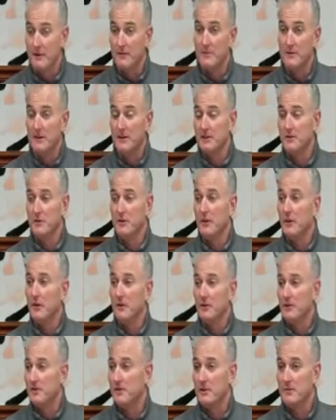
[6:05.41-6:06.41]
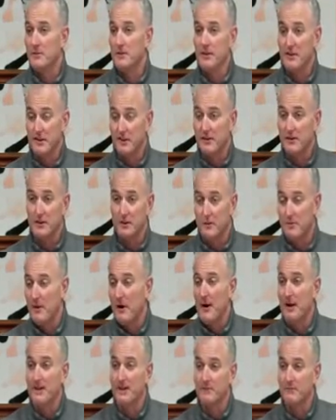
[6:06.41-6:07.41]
Because we know he's somebody that can go back